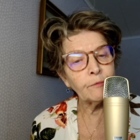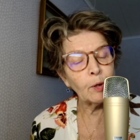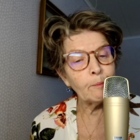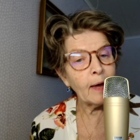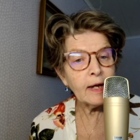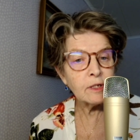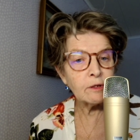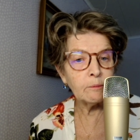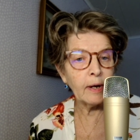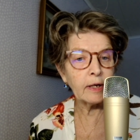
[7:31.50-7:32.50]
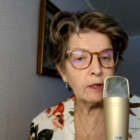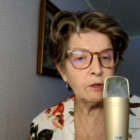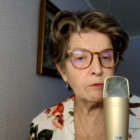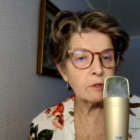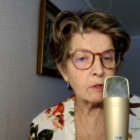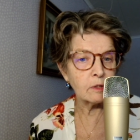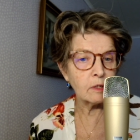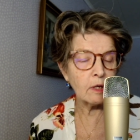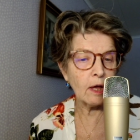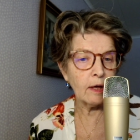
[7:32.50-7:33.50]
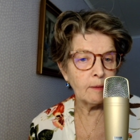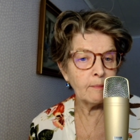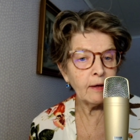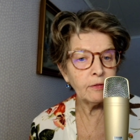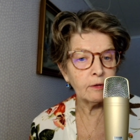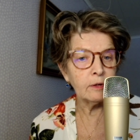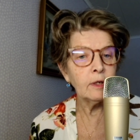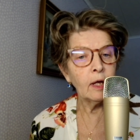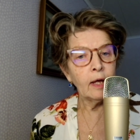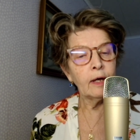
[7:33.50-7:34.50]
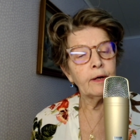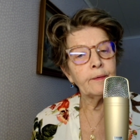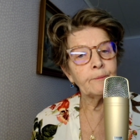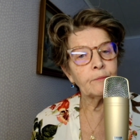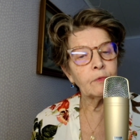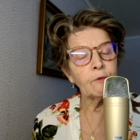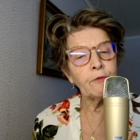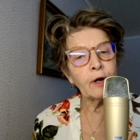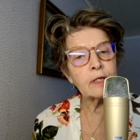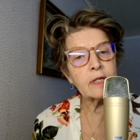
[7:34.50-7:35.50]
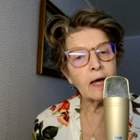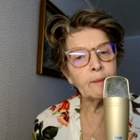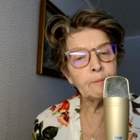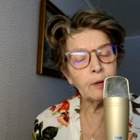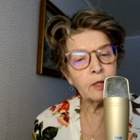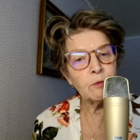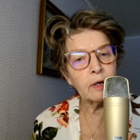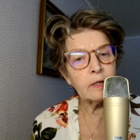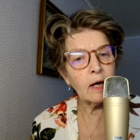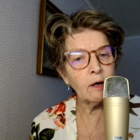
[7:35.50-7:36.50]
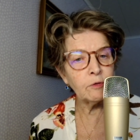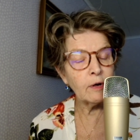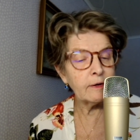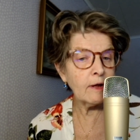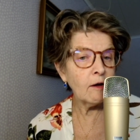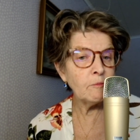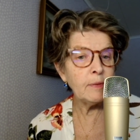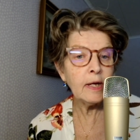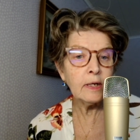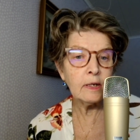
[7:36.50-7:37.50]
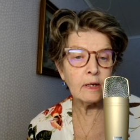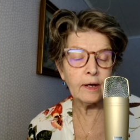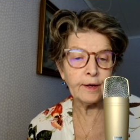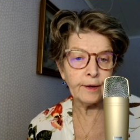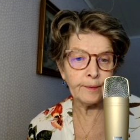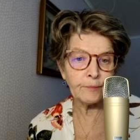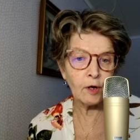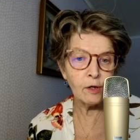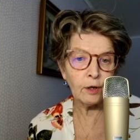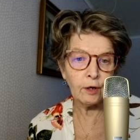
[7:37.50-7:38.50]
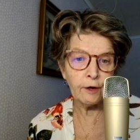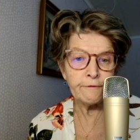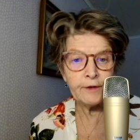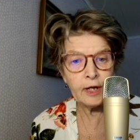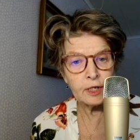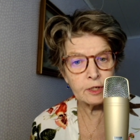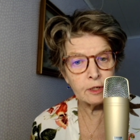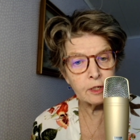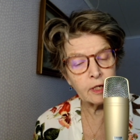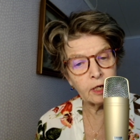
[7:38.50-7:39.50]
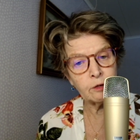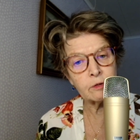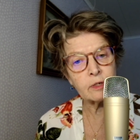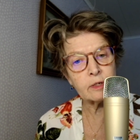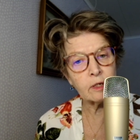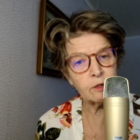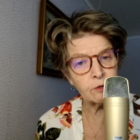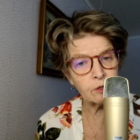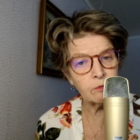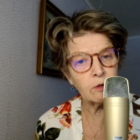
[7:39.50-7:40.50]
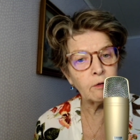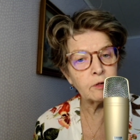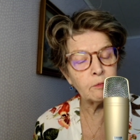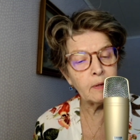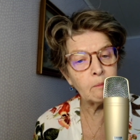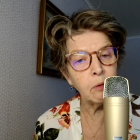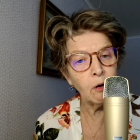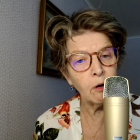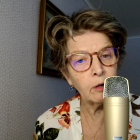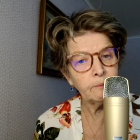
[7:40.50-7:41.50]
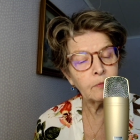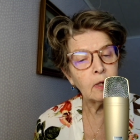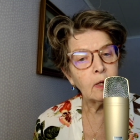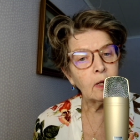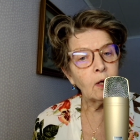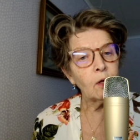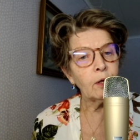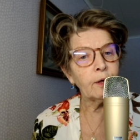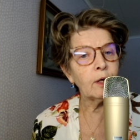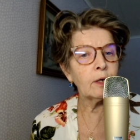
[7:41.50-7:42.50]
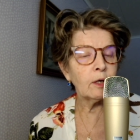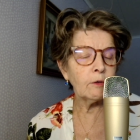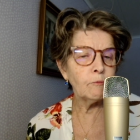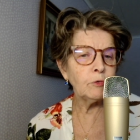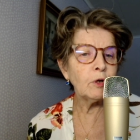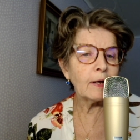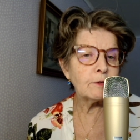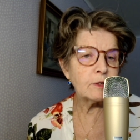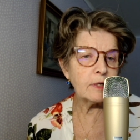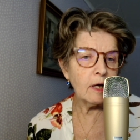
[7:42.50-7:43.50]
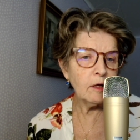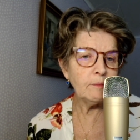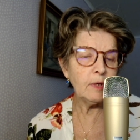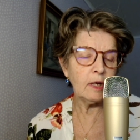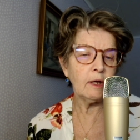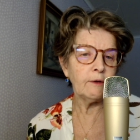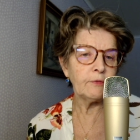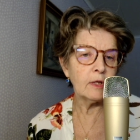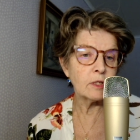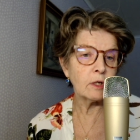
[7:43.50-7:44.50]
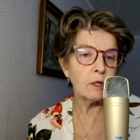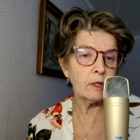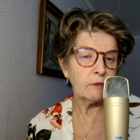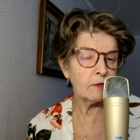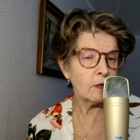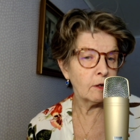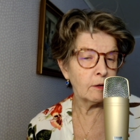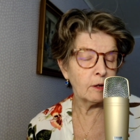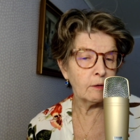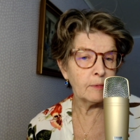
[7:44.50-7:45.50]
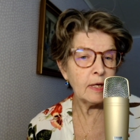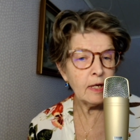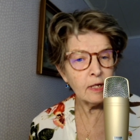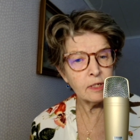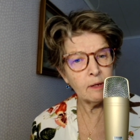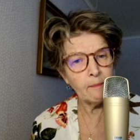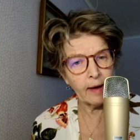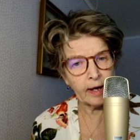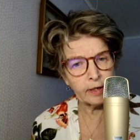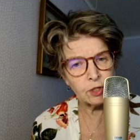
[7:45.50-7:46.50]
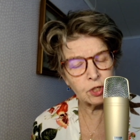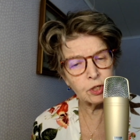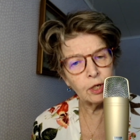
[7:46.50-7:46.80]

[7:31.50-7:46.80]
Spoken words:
based on Michael Newton's method. For example, you are now being a fetus, and you're soon going to be born. Would you like to tell me if this is a easy match